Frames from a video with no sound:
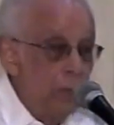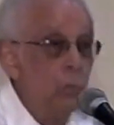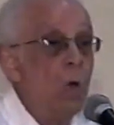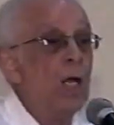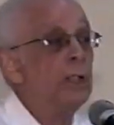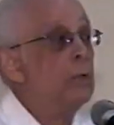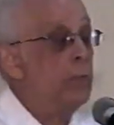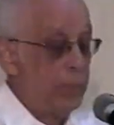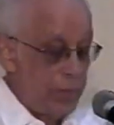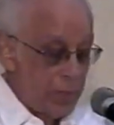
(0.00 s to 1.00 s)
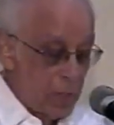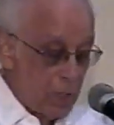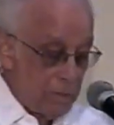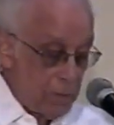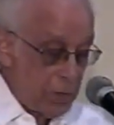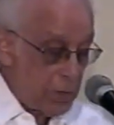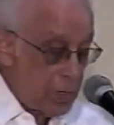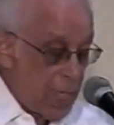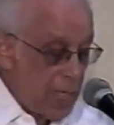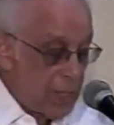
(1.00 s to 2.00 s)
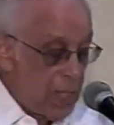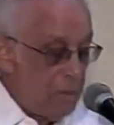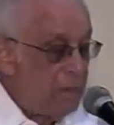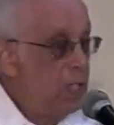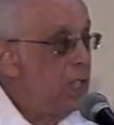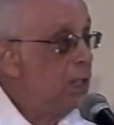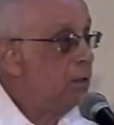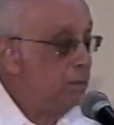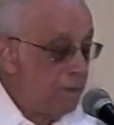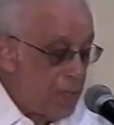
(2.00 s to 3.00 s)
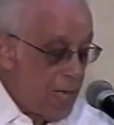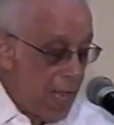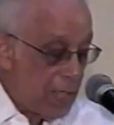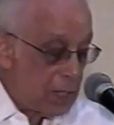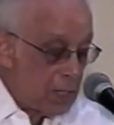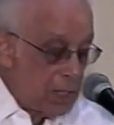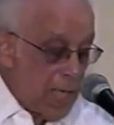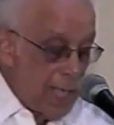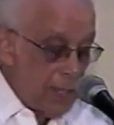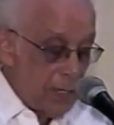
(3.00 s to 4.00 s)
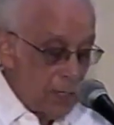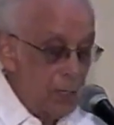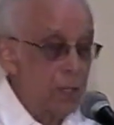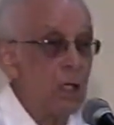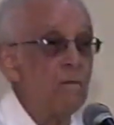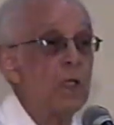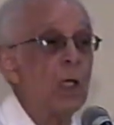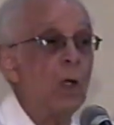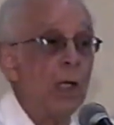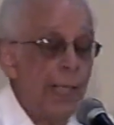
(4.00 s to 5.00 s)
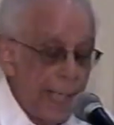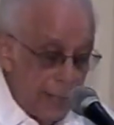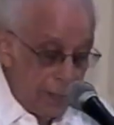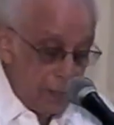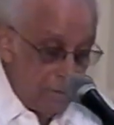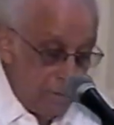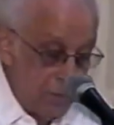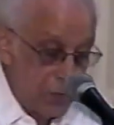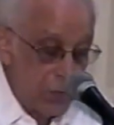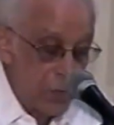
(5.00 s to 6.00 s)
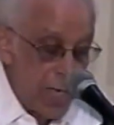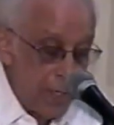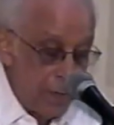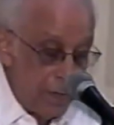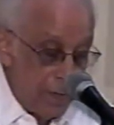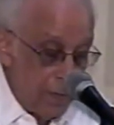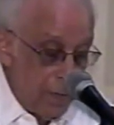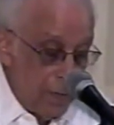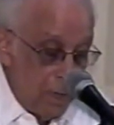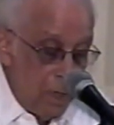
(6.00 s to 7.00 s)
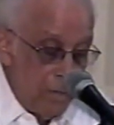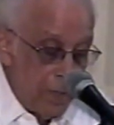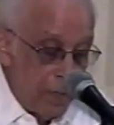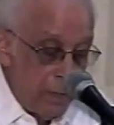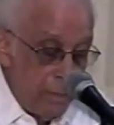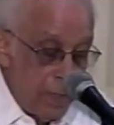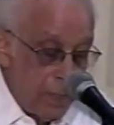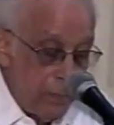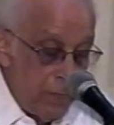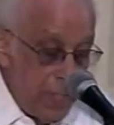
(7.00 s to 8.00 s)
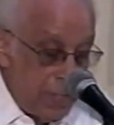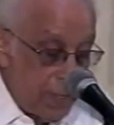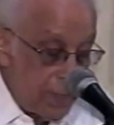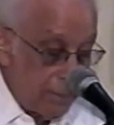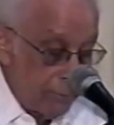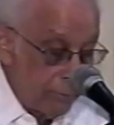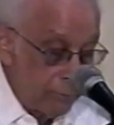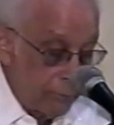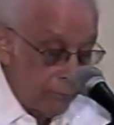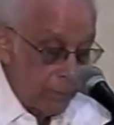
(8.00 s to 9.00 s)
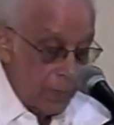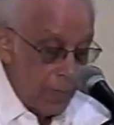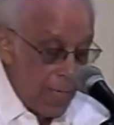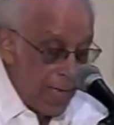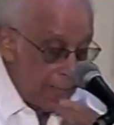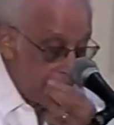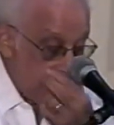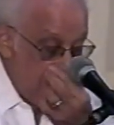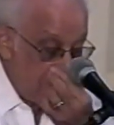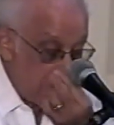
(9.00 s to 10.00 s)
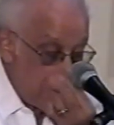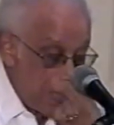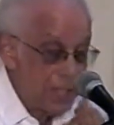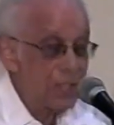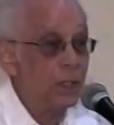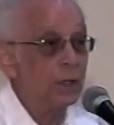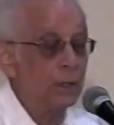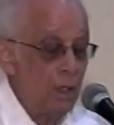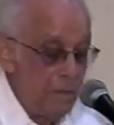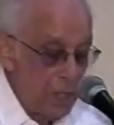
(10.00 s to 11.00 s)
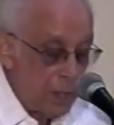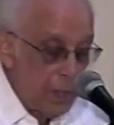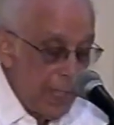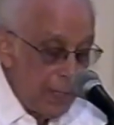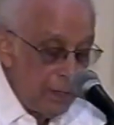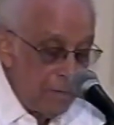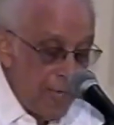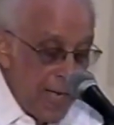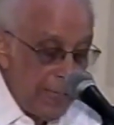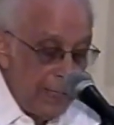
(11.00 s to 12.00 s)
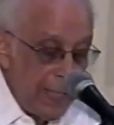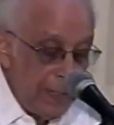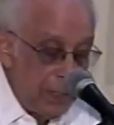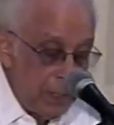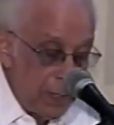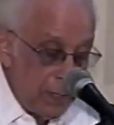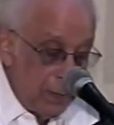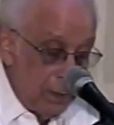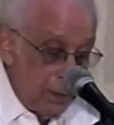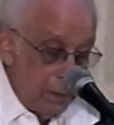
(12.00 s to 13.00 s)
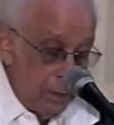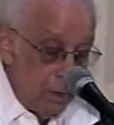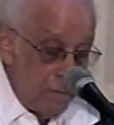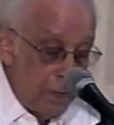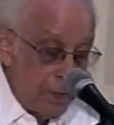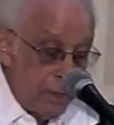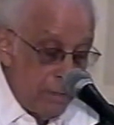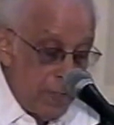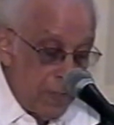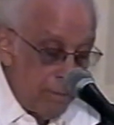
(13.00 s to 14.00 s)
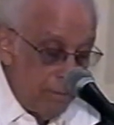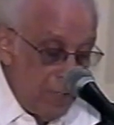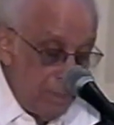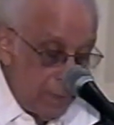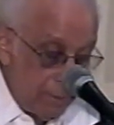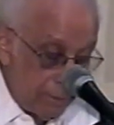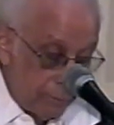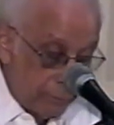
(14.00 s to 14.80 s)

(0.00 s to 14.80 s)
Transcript: and one which serves as a vehicle for the exercise of the collective strength of the Caribbean region and affirmation of the collective identity of the Caribbean people